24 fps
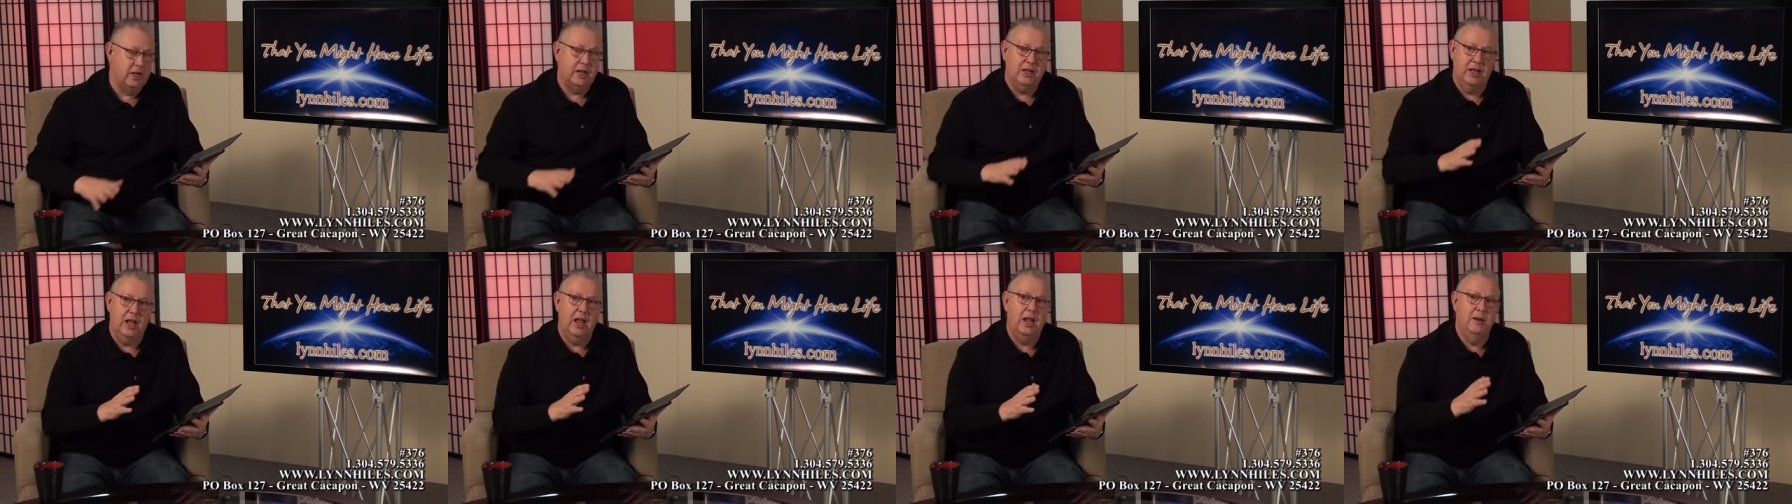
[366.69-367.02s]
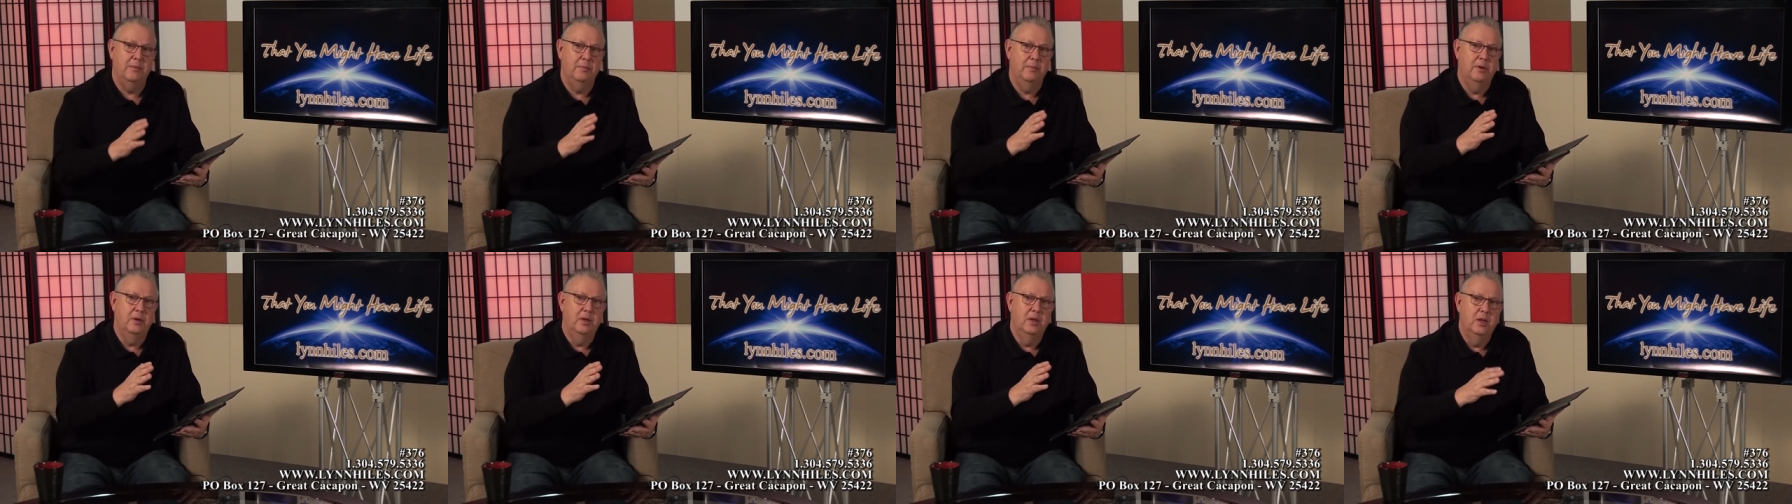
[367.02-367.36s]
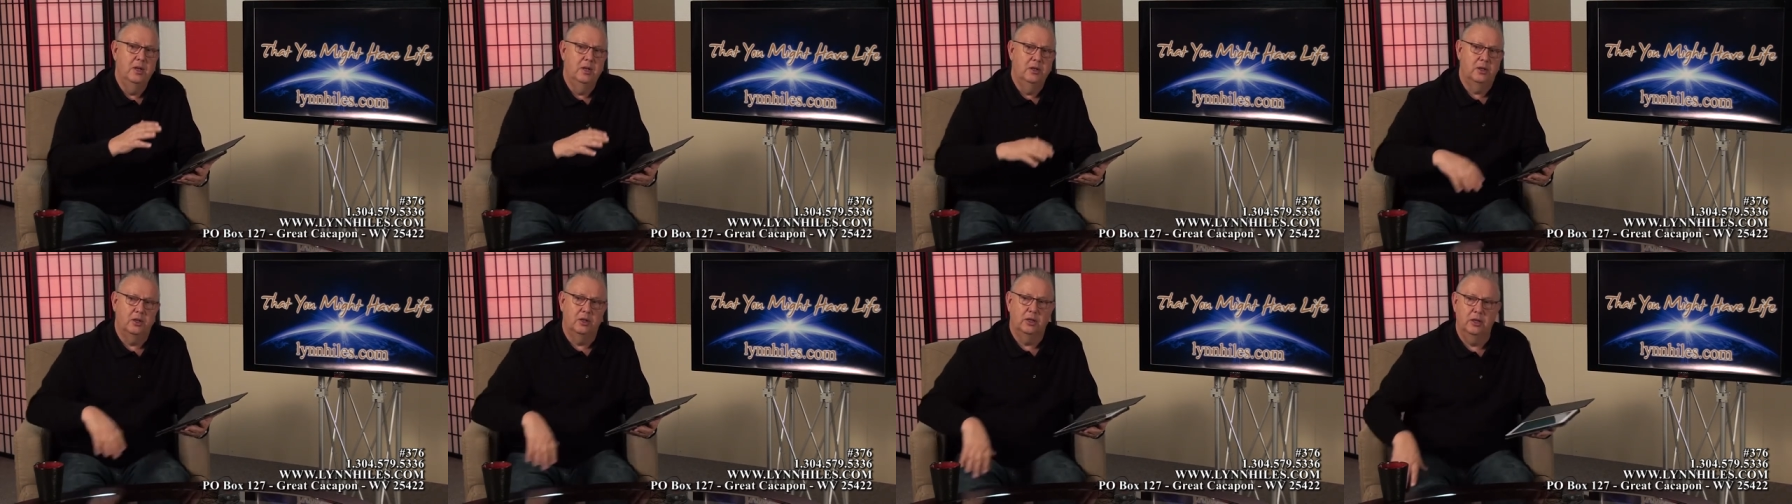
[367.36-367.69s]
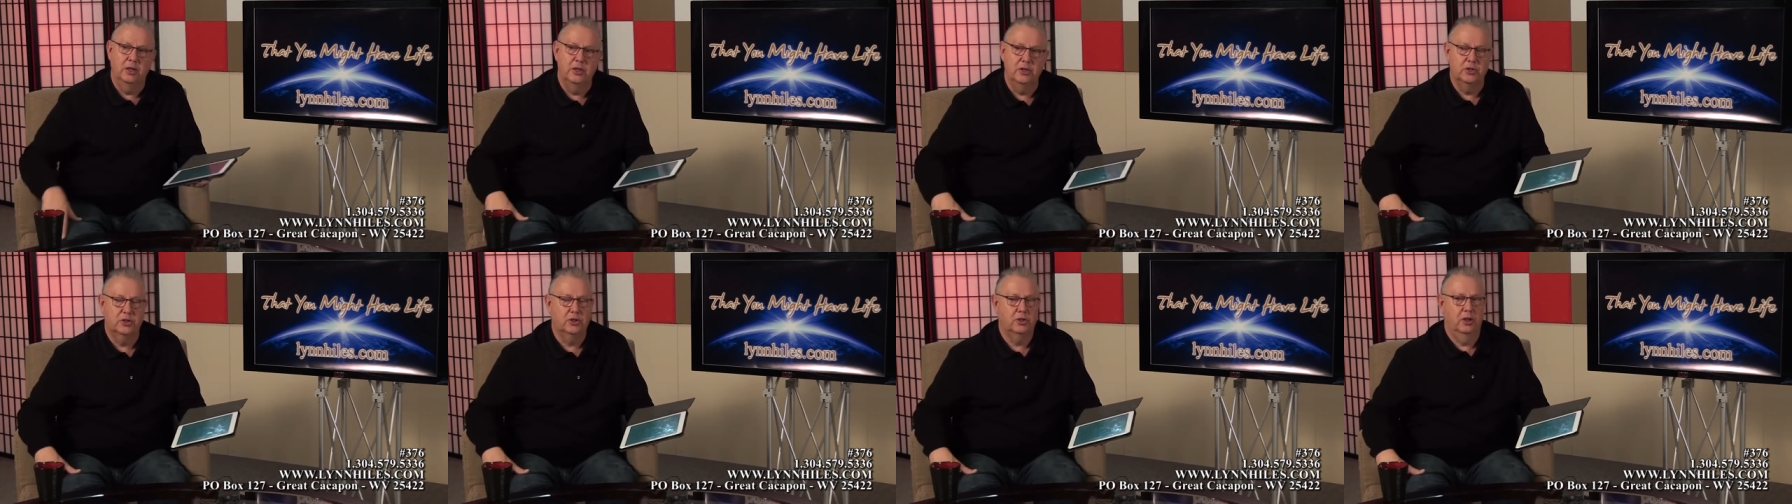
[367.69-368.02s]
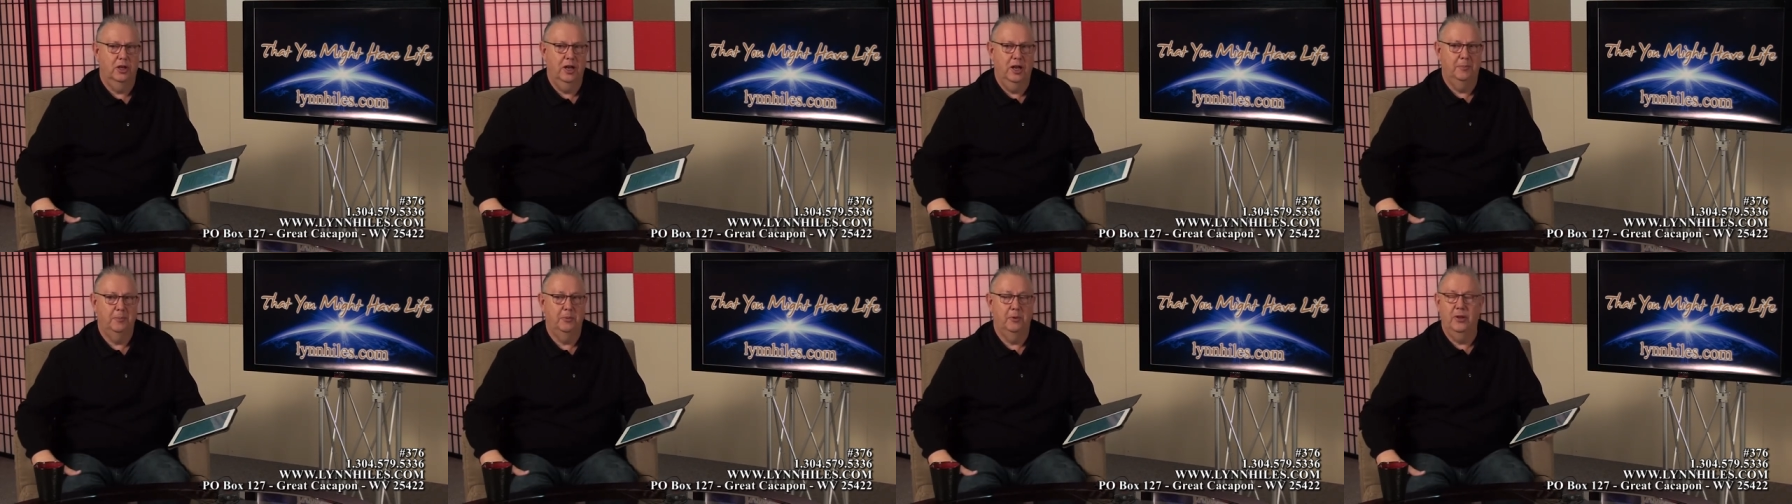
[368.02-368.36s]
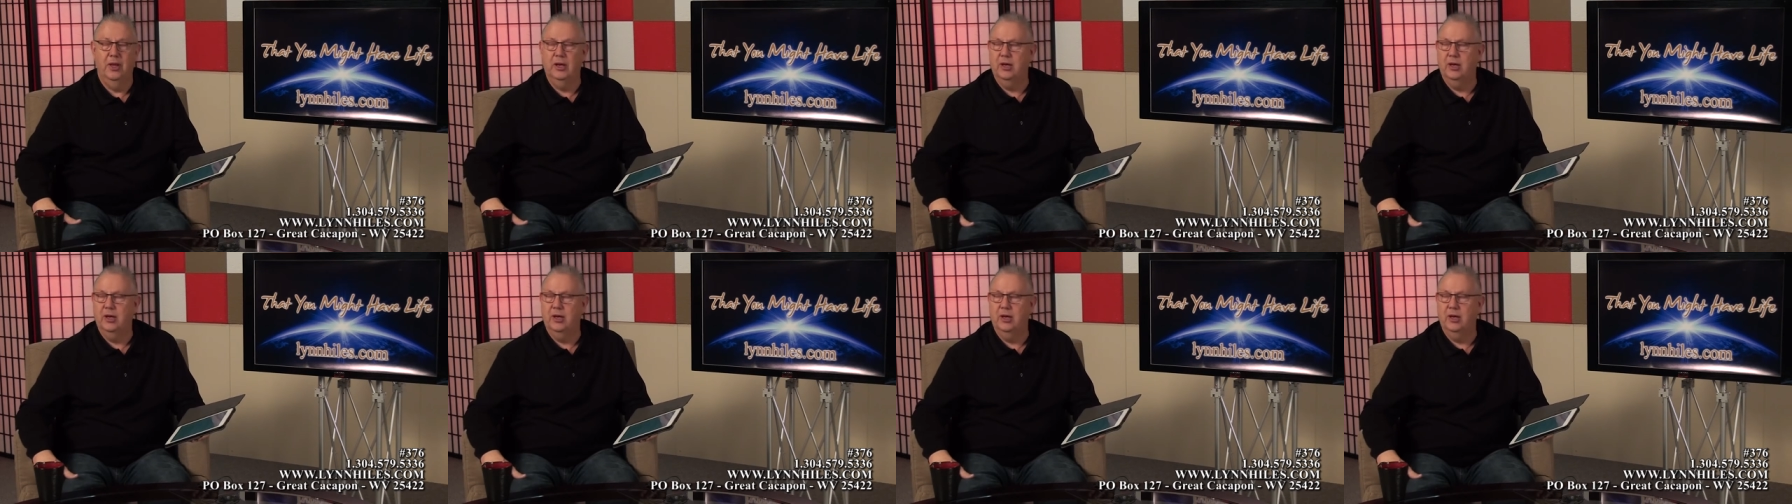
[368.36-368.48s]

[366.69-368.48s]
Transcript: He came to cleanse the leper.